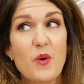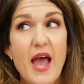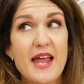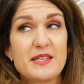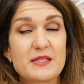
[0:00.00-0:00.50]

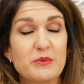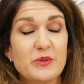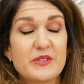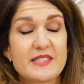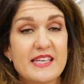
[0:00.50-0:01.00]
head
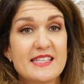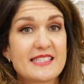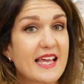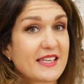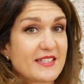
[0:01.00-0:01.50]
towards the
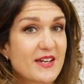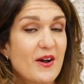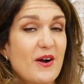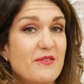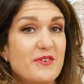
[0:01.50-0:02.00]
second
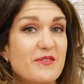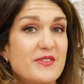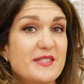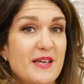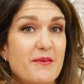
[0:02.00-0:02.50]
half of
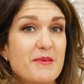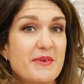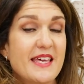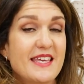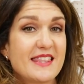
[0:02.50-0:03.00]
the Sewing
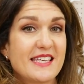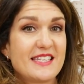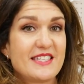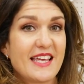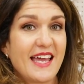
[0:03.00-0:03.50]
Bee
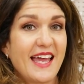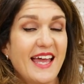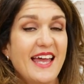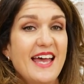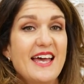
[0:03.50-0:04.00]
this
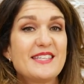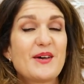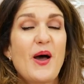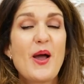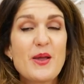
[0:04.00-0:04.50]
year.
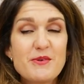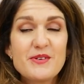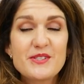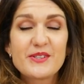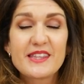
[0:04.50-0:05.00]
So I hope you
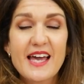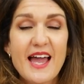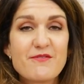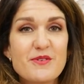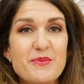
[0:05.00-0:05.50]
enjoyed
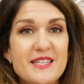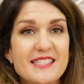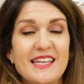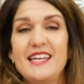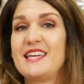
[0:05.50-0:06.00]
that,
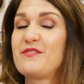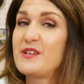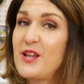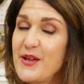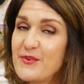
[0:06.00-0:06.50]
everybody. If
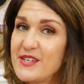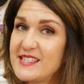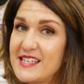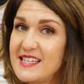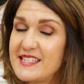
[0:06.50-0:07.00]
you like what you
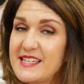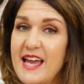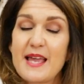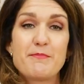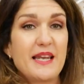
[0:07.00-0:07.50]
see
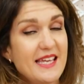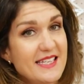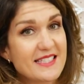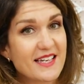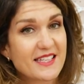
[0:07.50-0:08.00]
today,
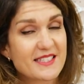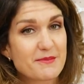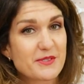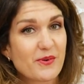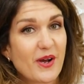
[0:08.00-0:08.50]
please like and
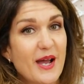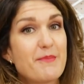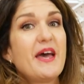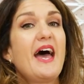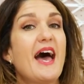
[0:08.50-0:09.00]

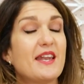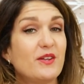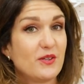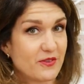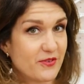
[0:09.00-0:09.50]
subscribe, and
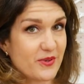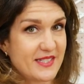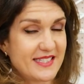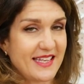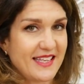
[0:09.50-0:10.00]
I'll look
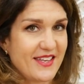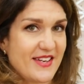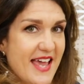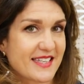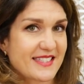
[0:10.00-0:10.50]
forward to seeing you
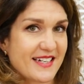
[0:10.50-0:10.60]
next